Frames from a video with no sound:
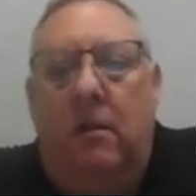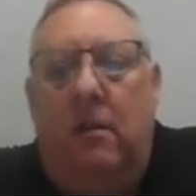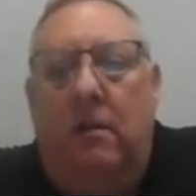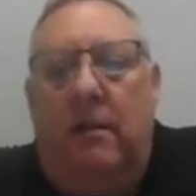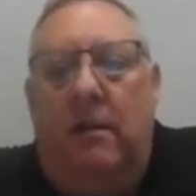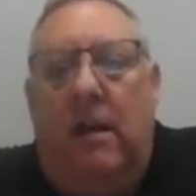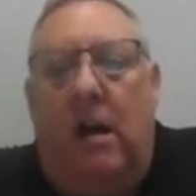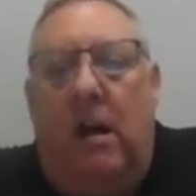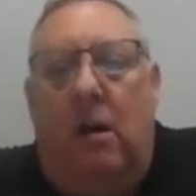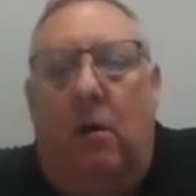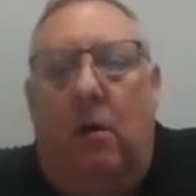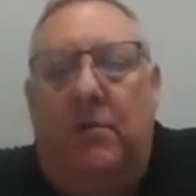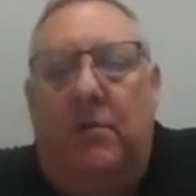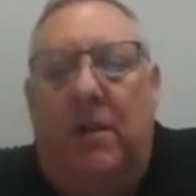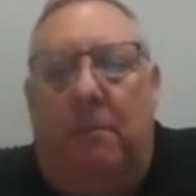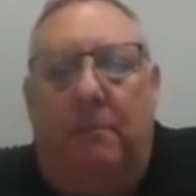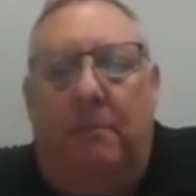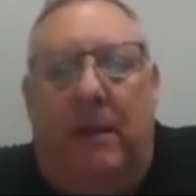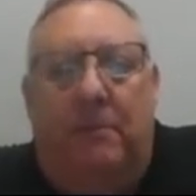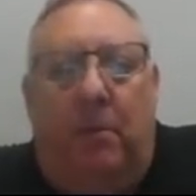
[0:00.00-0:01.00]
Now,
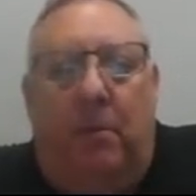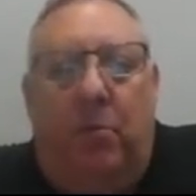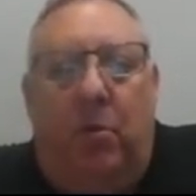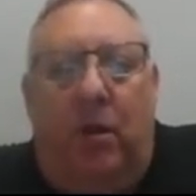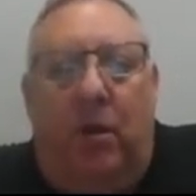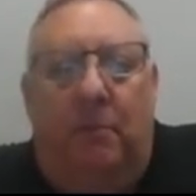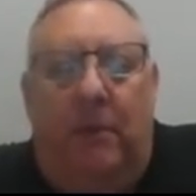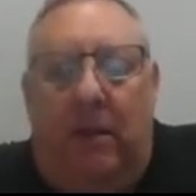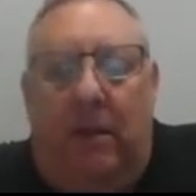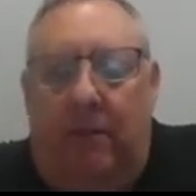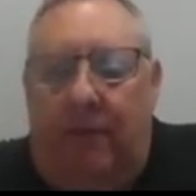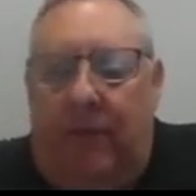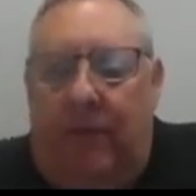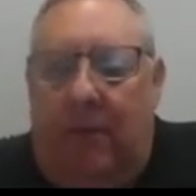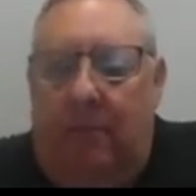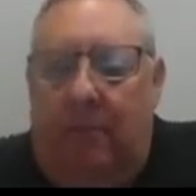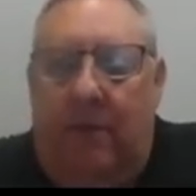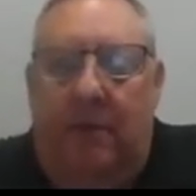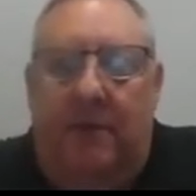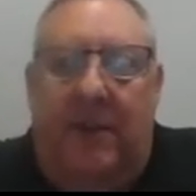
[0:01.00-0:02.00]
some people put them in
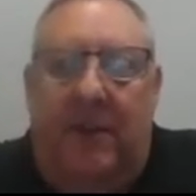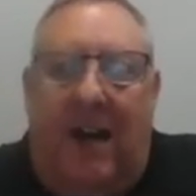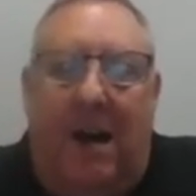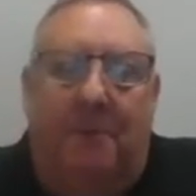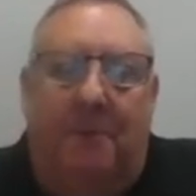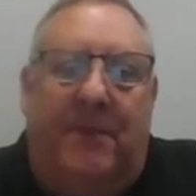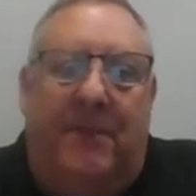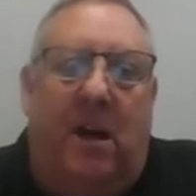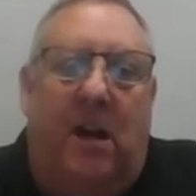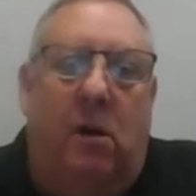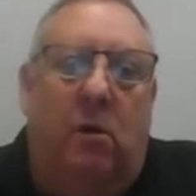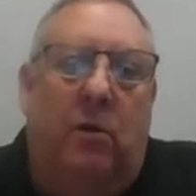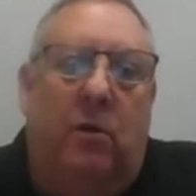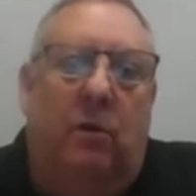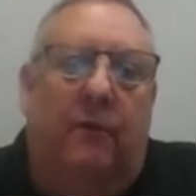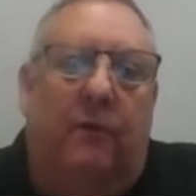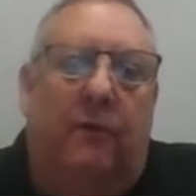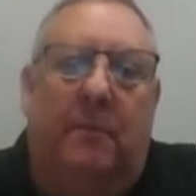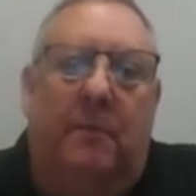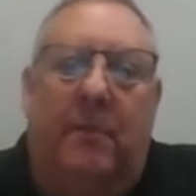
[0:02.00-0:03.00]
from the top down or
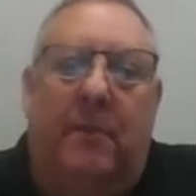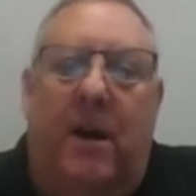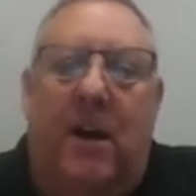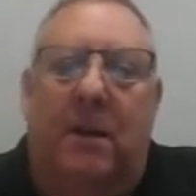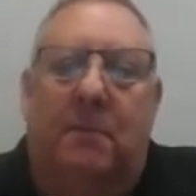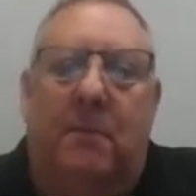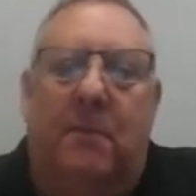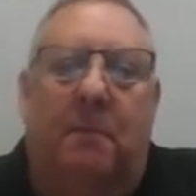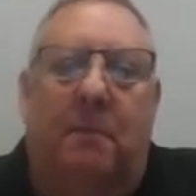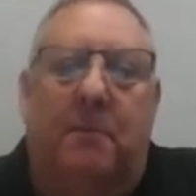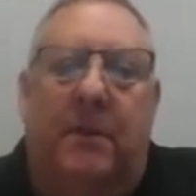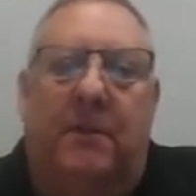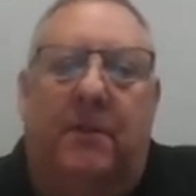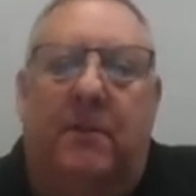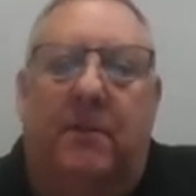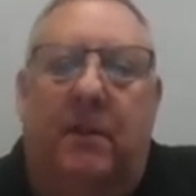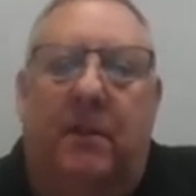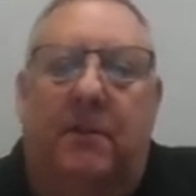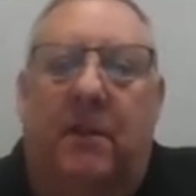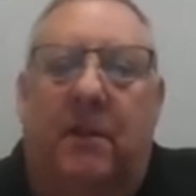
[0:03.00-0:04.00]
from the bottom up.
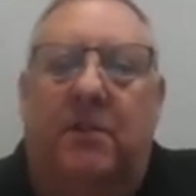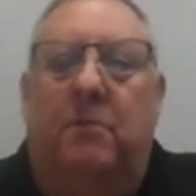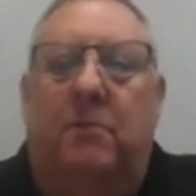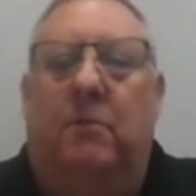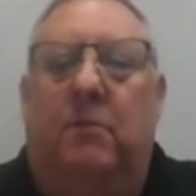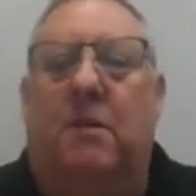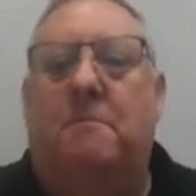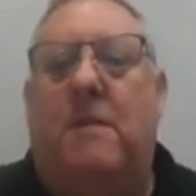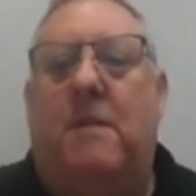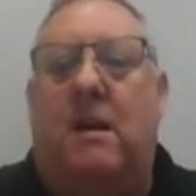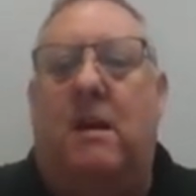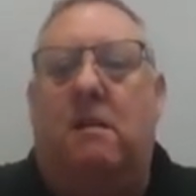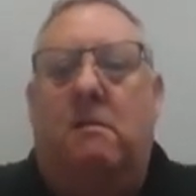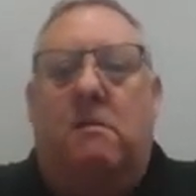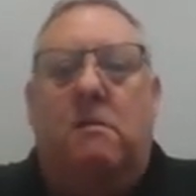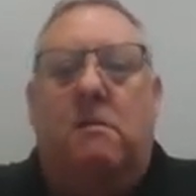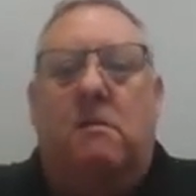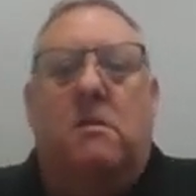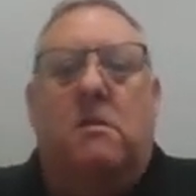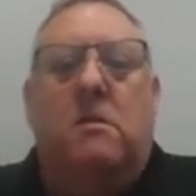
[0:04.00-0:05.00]
It doesn't really
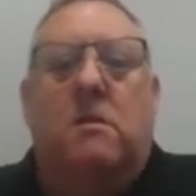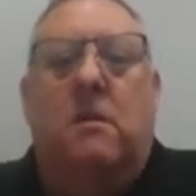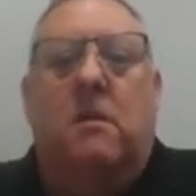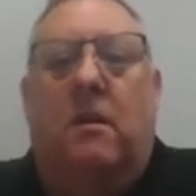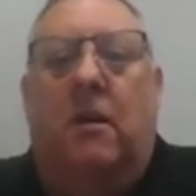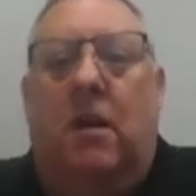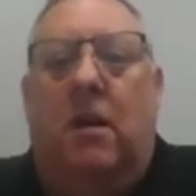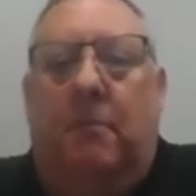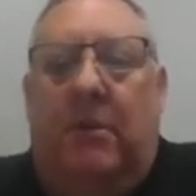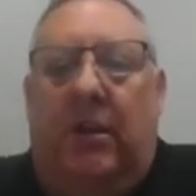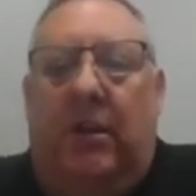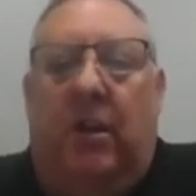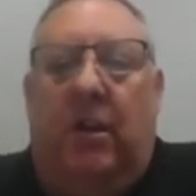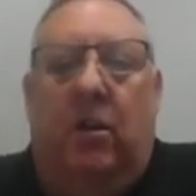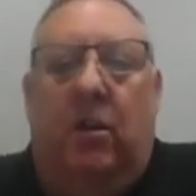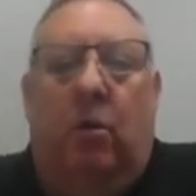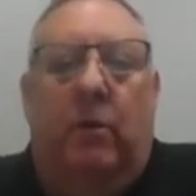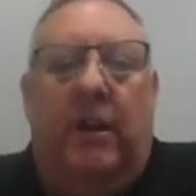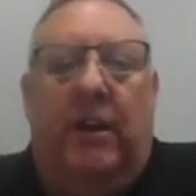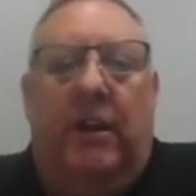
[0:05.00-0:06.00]
matter. You can
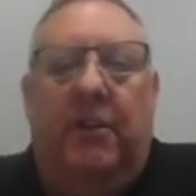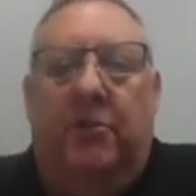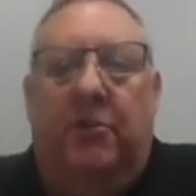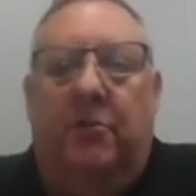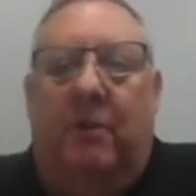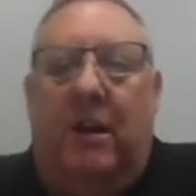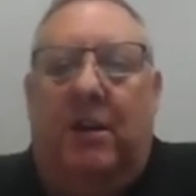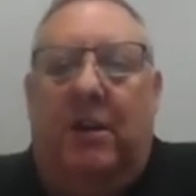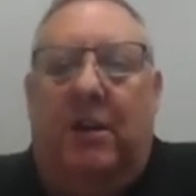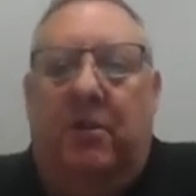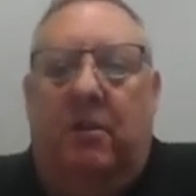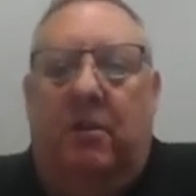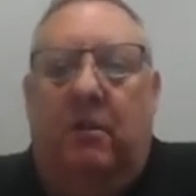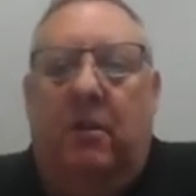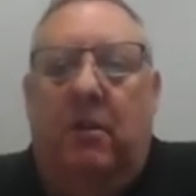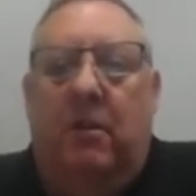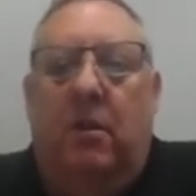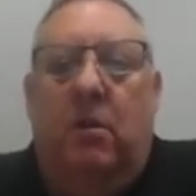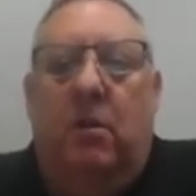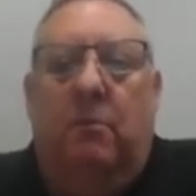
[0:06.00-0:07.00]
go either direction.
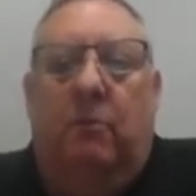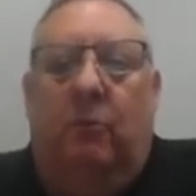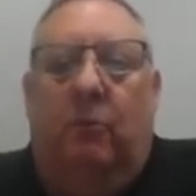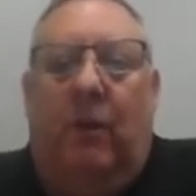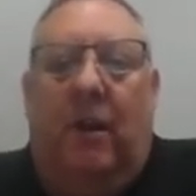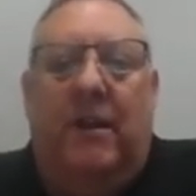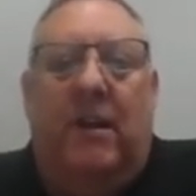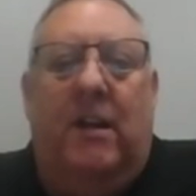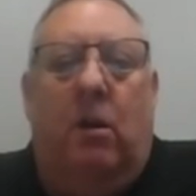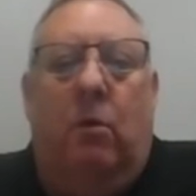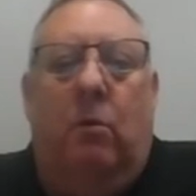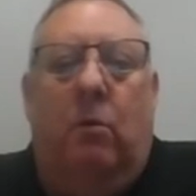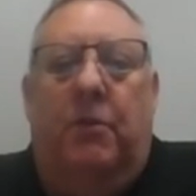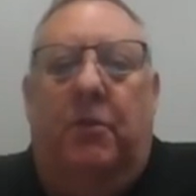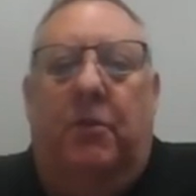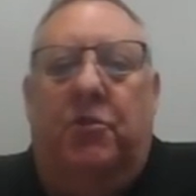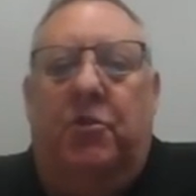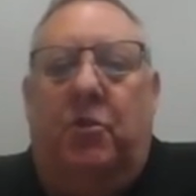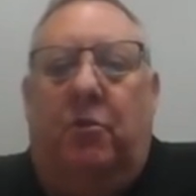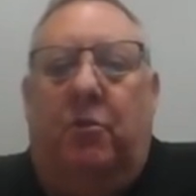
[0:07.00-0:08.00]
Right now,
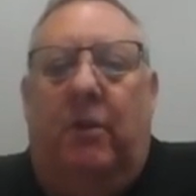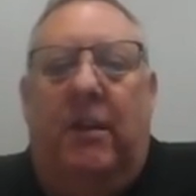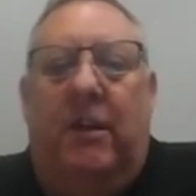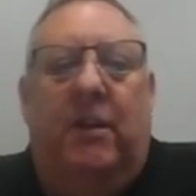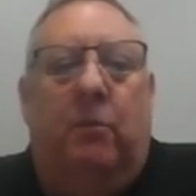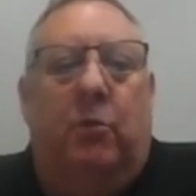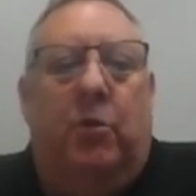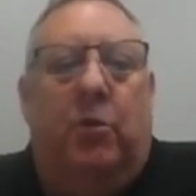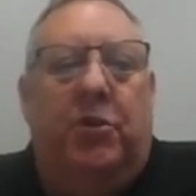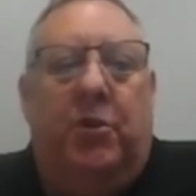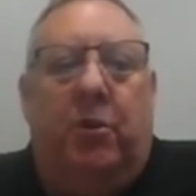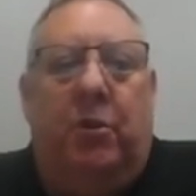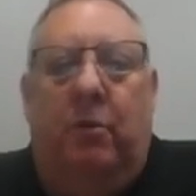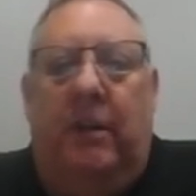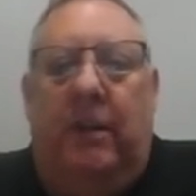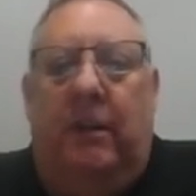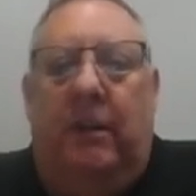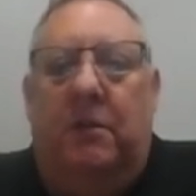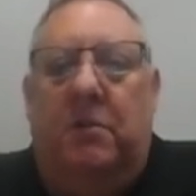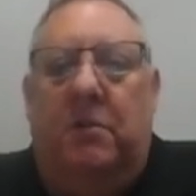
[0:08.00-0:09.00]
the screen that we're
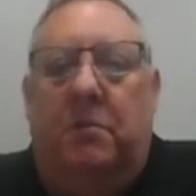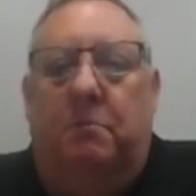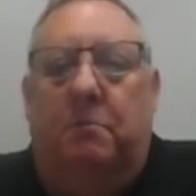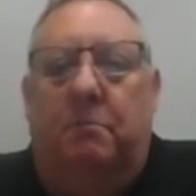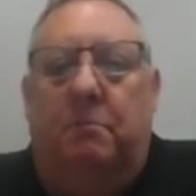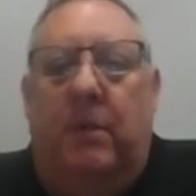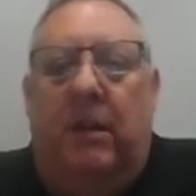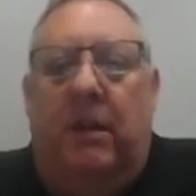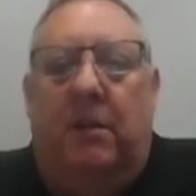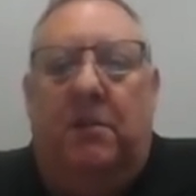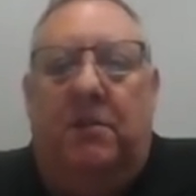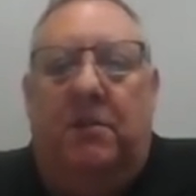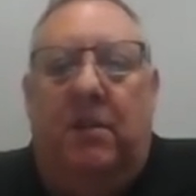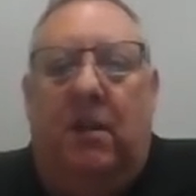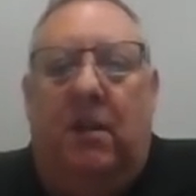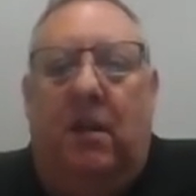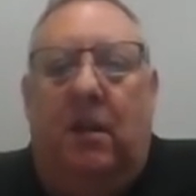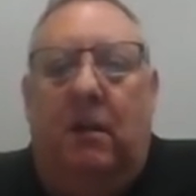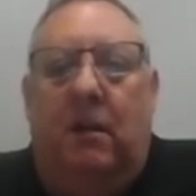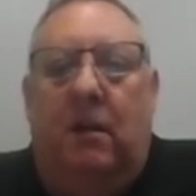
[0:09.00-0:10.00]
showing is this
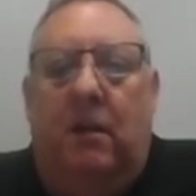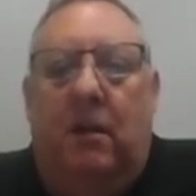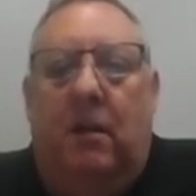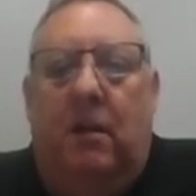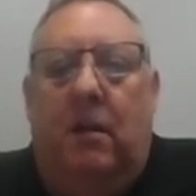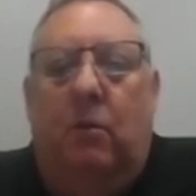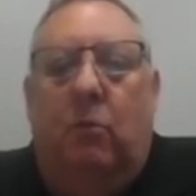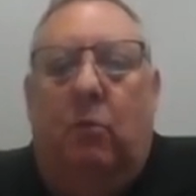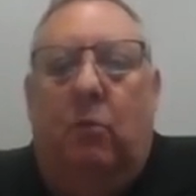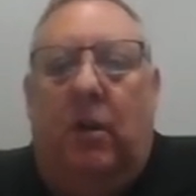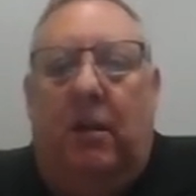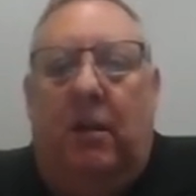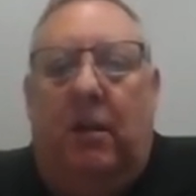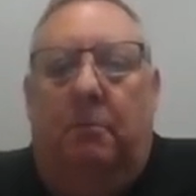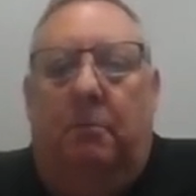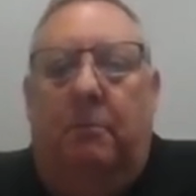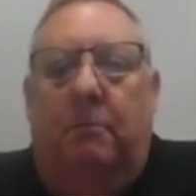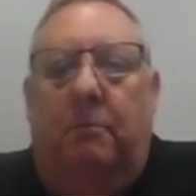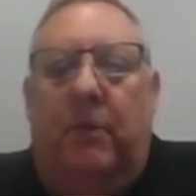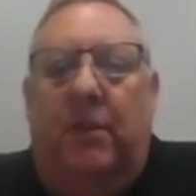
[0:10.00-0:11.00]

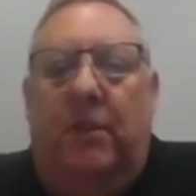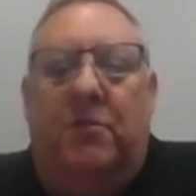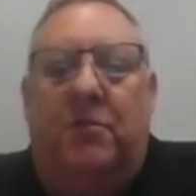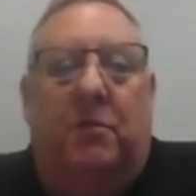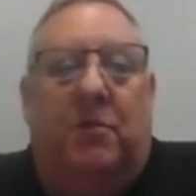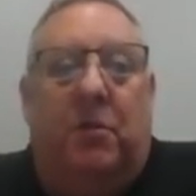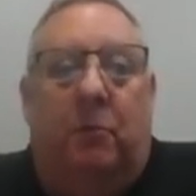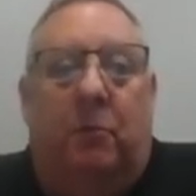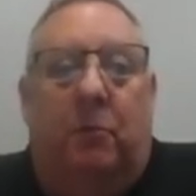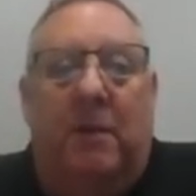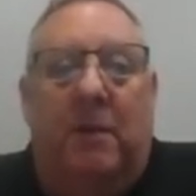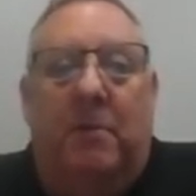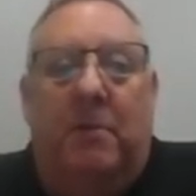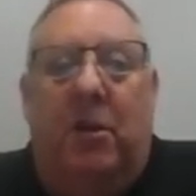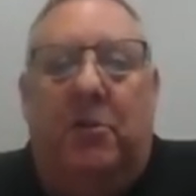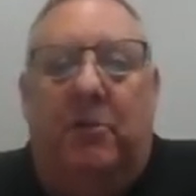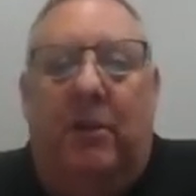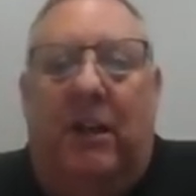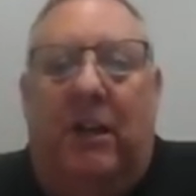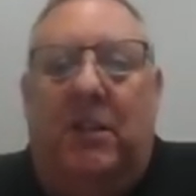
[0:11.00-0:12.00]
was a
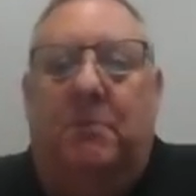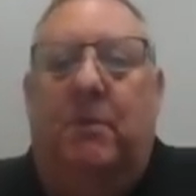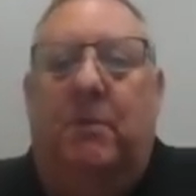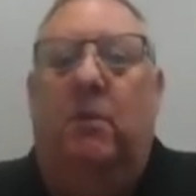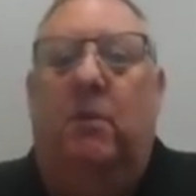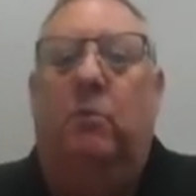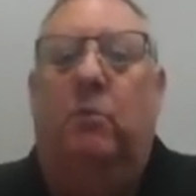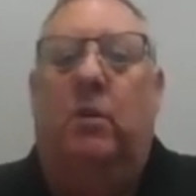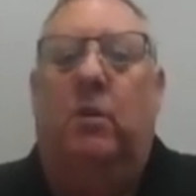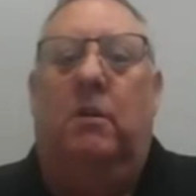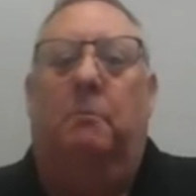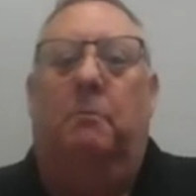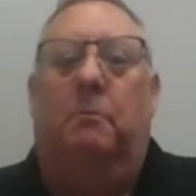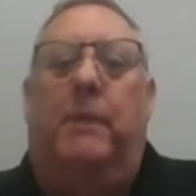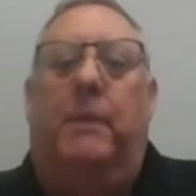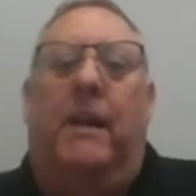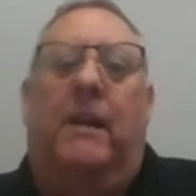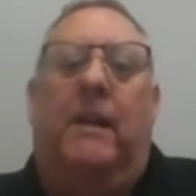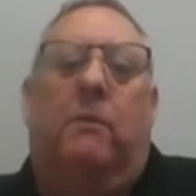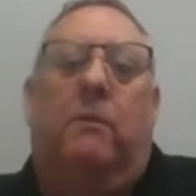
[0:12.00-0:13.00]
rebar transmitter. We're going
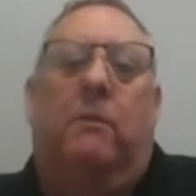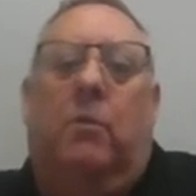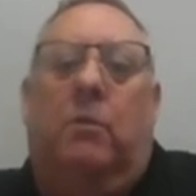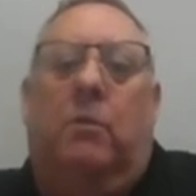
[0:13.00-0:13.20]
to